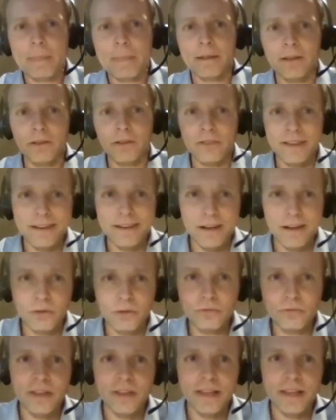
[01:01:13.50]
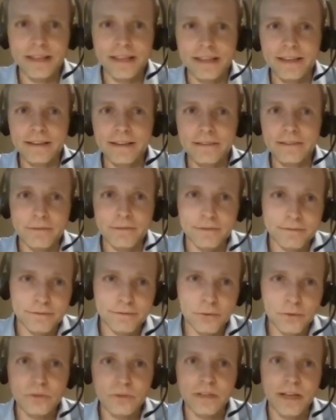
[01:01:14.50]
You then hold the heat for
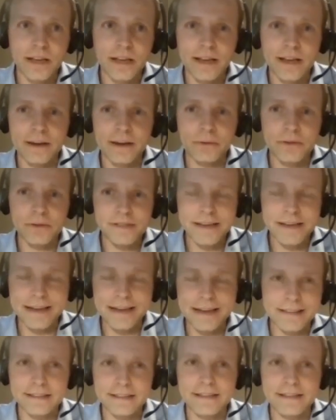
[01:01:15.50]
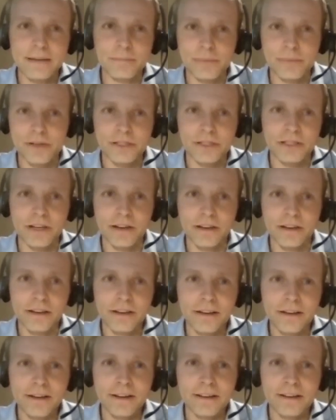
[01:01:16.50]
48 hours at that temperature,
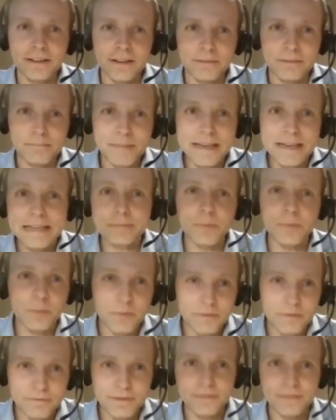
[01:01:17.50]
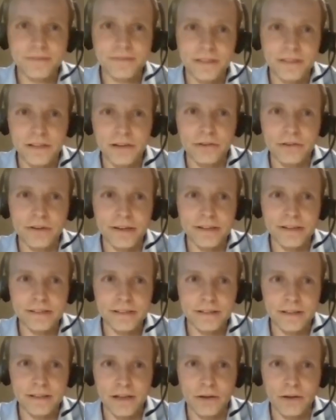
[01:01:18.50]
at a minimum of 50 degrees
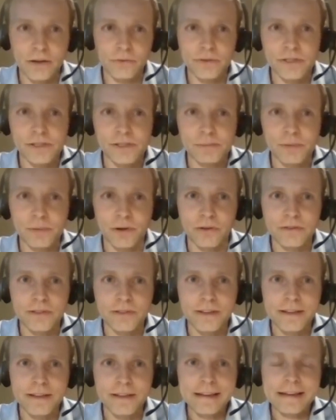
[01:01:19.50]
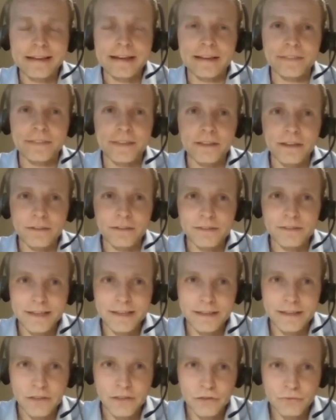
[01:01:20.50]
in the coldest spot. And then you have to
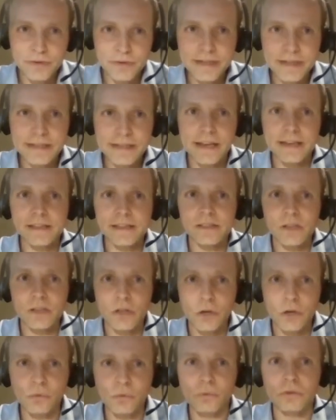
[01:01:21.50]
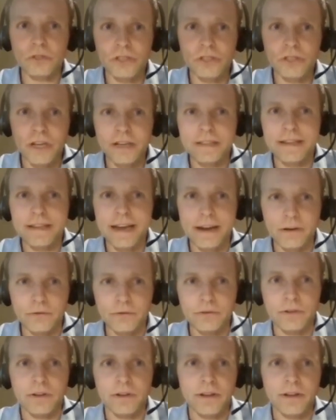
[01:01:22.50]
take 3 days to cool the shed
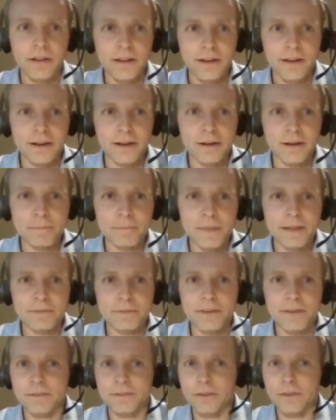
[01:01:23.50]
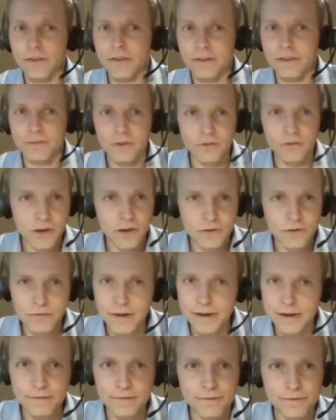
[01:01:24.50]
down. If you go
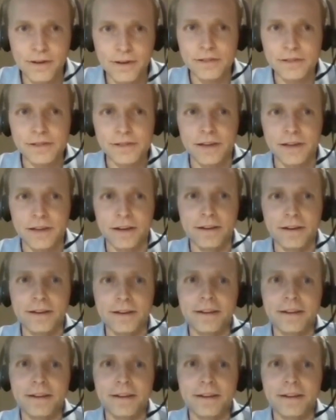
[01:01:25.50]
any faster,